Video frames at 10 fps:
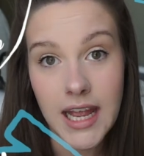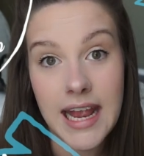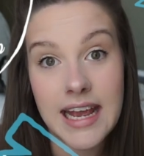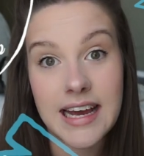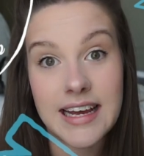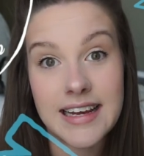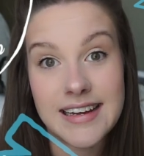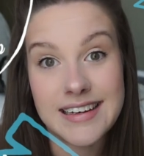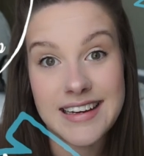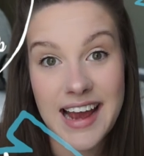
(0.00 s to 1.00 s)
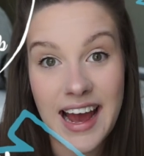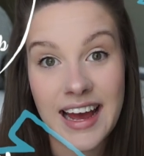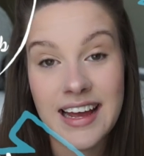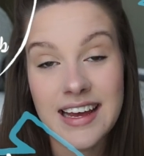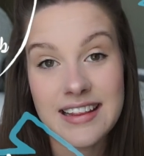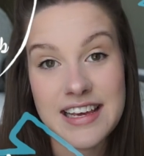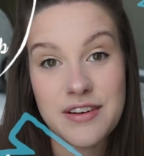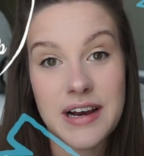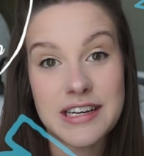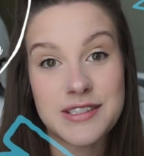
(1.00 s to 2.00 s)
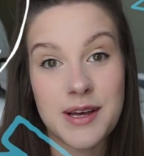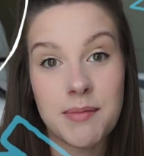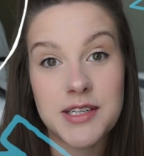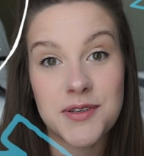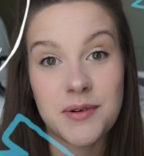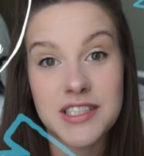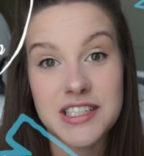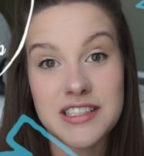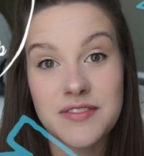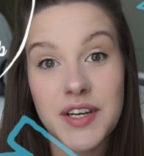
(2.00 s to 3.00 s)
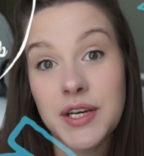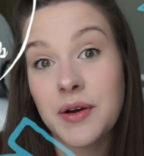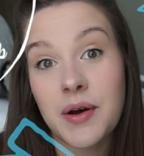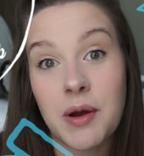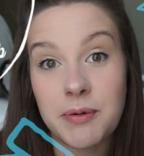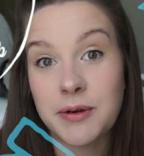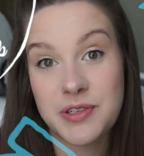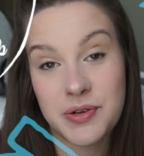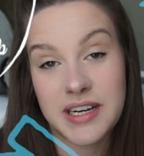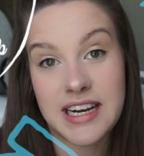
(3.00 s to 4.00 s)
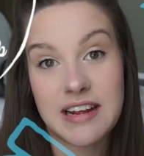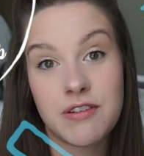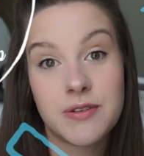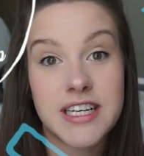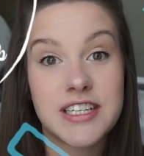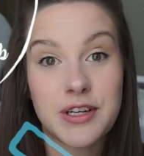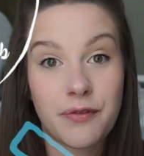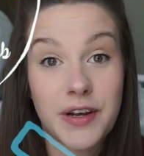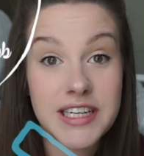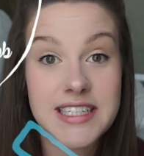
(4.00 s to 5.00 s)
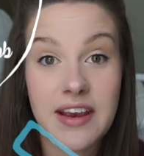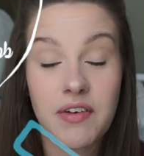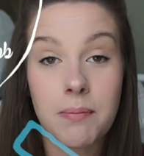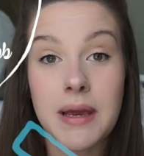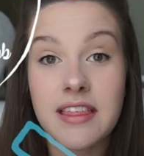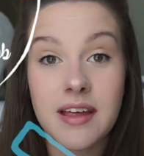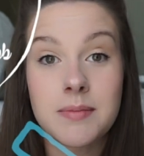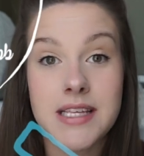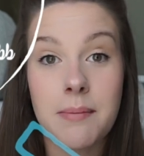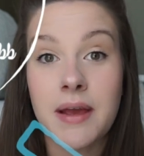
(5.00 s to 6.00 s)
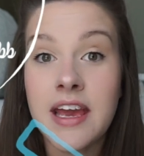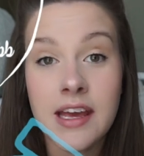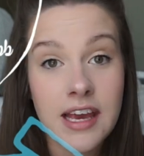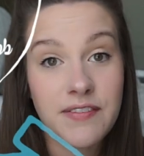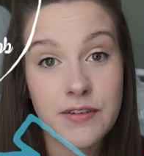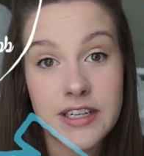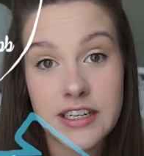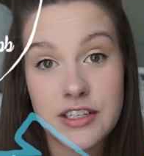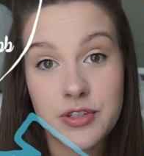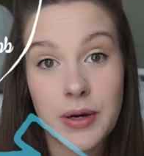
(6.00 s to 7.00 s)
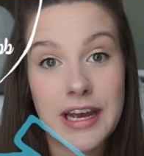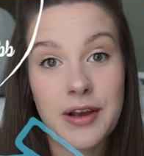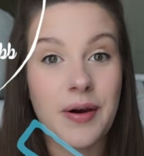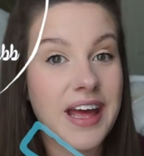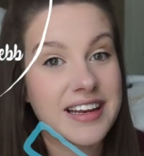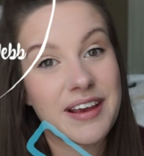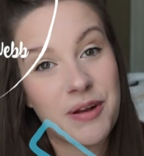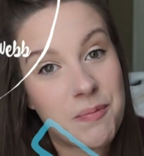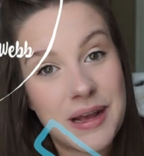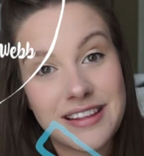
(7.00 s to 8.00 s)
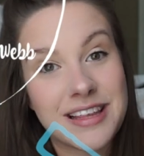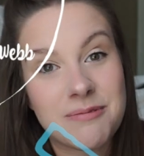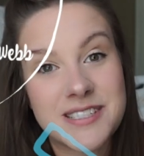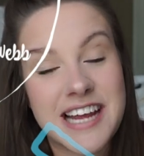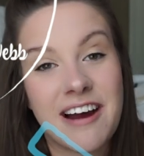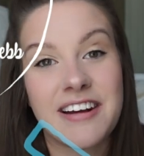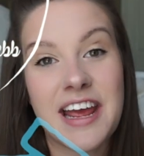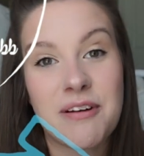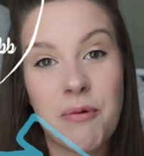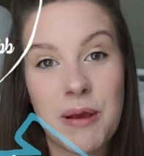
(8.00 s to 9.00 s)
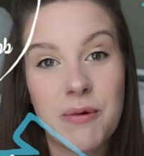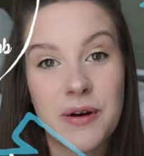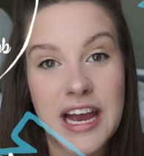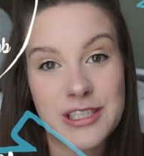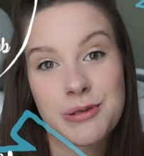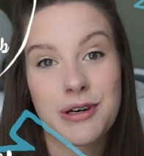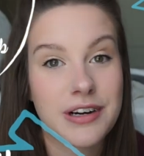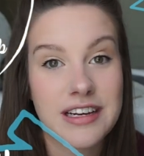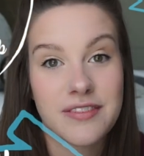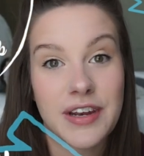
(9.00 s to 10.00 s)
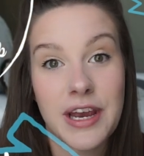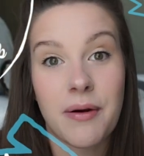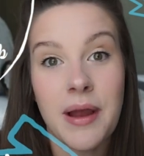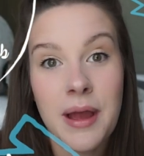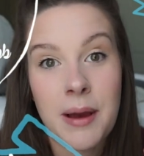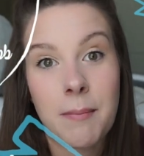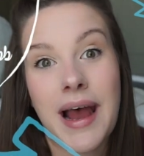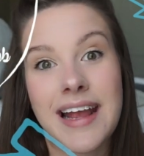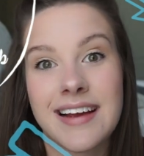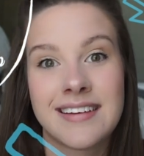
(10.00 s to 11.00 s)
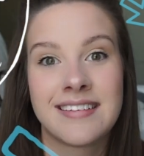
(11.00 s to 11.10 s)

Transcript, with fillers: And yeah, thank you guys so much for watching this video. Hope you enjoyed it. If you did, don't forget to give it a big thumbs up. If you didn't enjoy it, go ahead and give it a big thumbs down and we will catch you in our next video. Bye.